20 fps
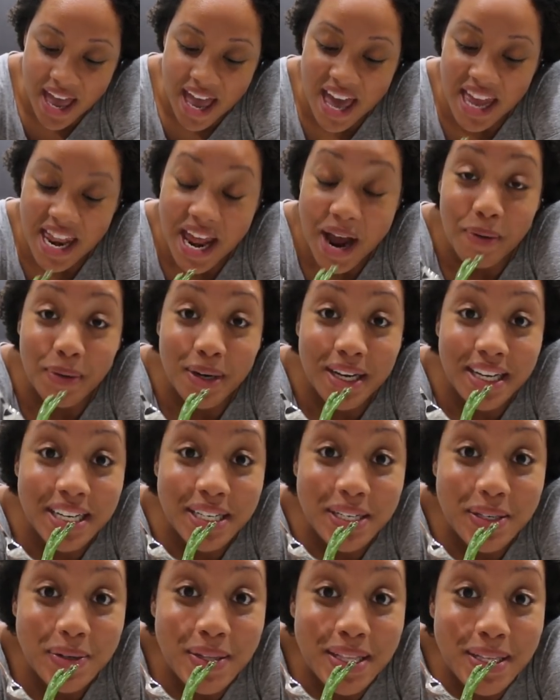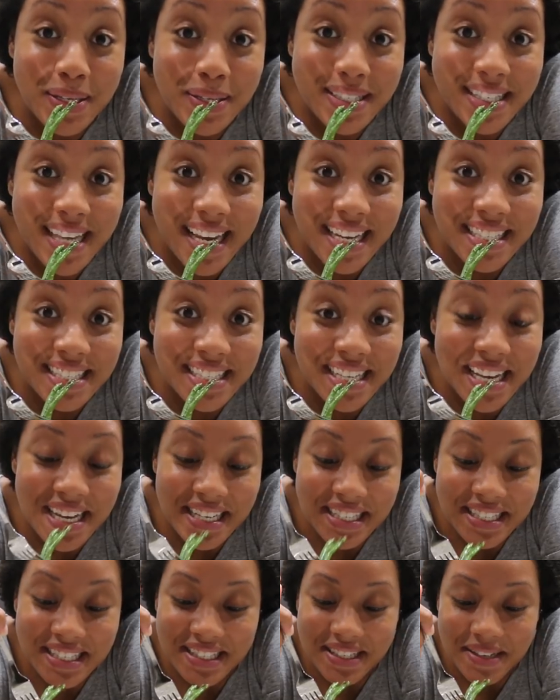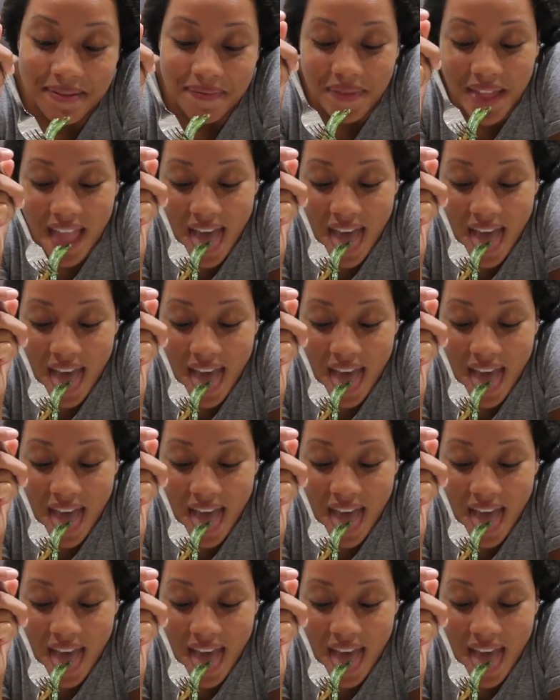And now we're gonna do a little taste test.